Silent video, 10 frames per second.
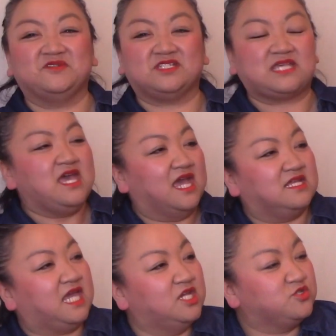were just, and in
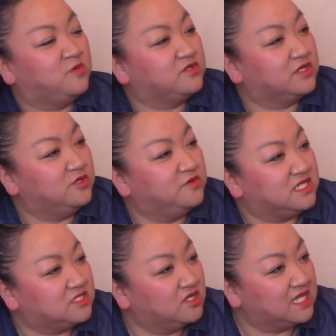case you're wondering who he's
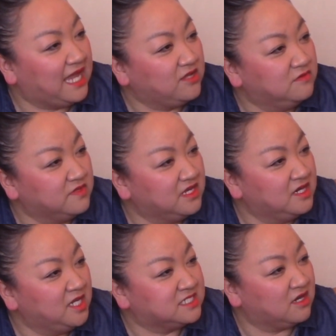looking at over there,
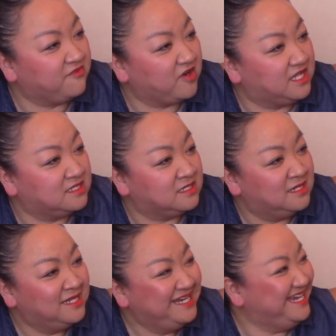it's our friend.
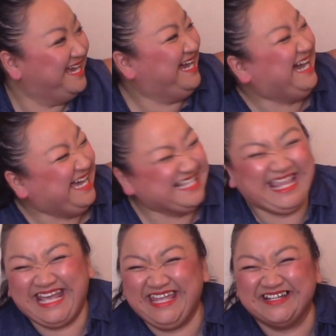
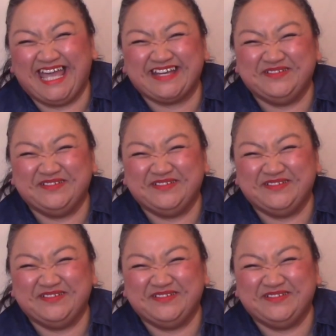They're like,